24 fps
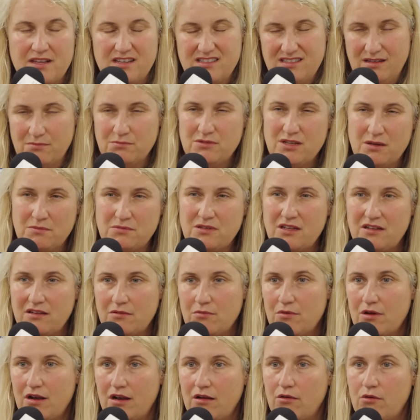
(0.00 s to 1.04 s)
Sometimes I think
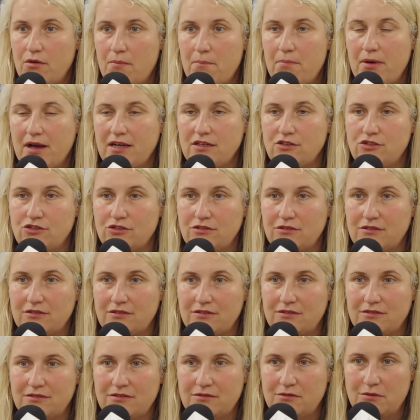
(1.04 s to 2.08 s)
we're a little impatient.
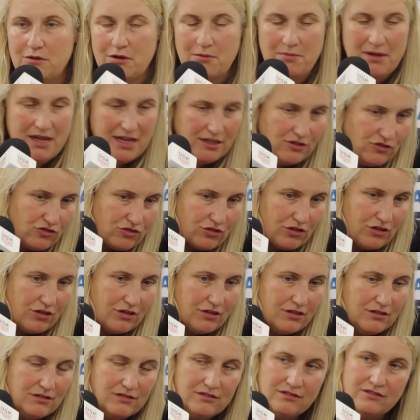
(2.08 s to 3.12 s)
We want to be
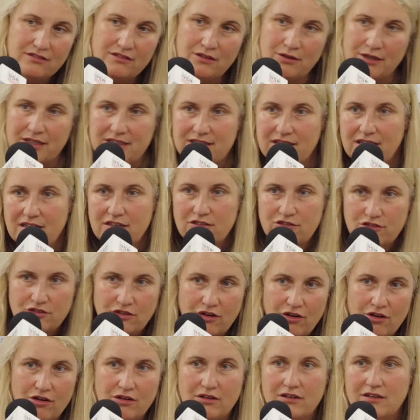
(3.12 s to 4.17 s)
intricate, quick touch
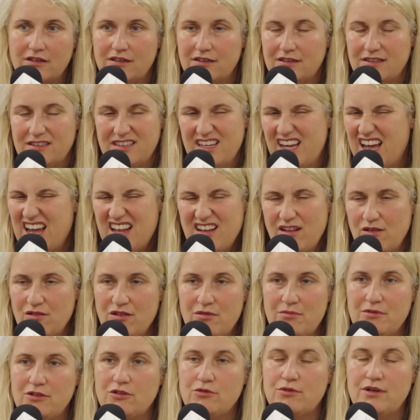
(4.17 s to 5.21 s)
shot. I don't
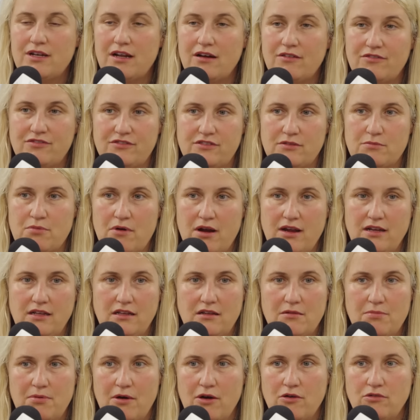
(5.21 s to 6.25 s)
think we do enough to break
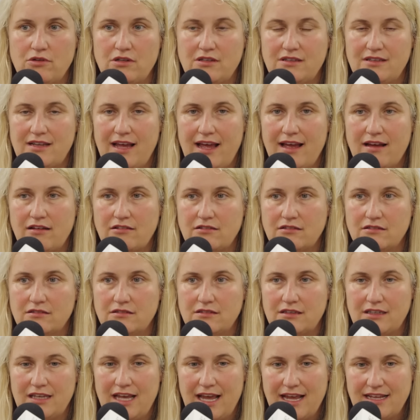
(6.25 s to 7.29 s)
the opponent down
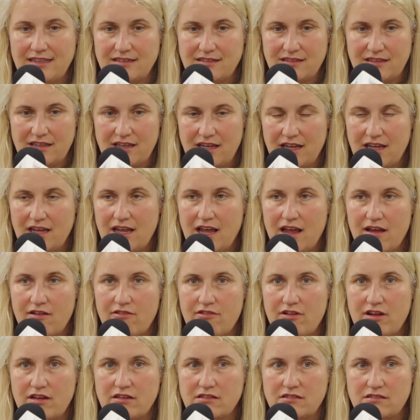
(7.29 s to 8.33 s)
and get into the key
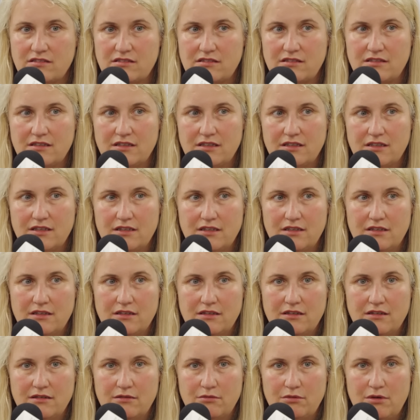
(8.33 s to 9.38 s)
areas.
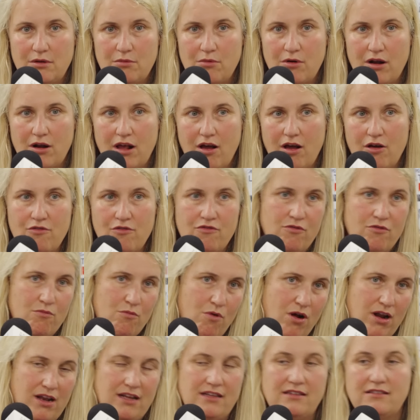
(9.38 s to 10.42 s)
We want to go from
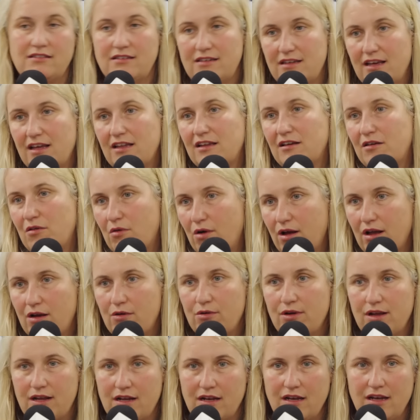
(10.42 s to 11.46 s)
one end to the other quite
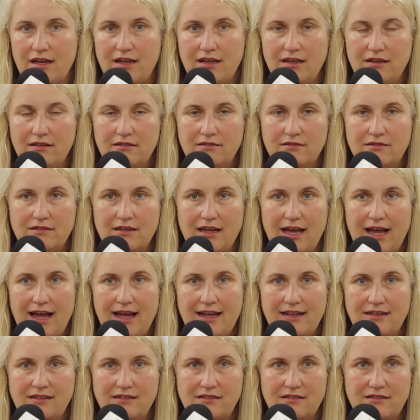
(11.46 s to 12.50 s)
quickly,
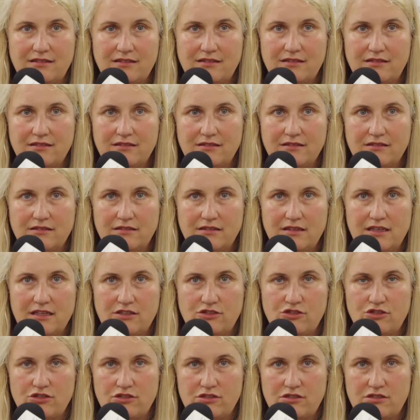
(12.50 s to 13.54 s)
and it's
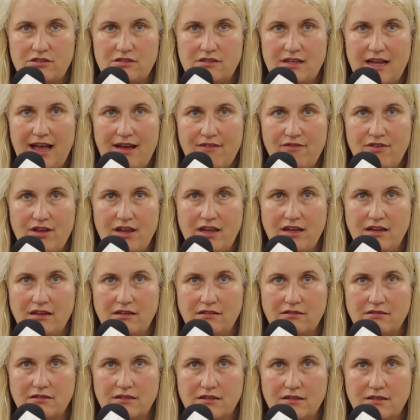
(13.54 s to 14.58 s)
just
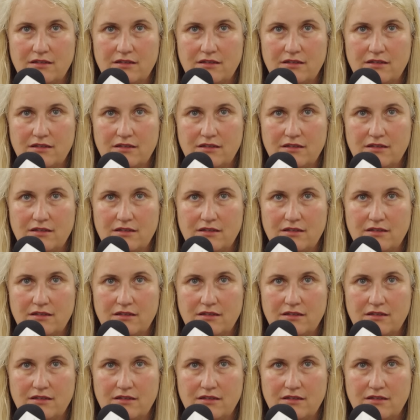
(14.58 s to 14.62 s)
having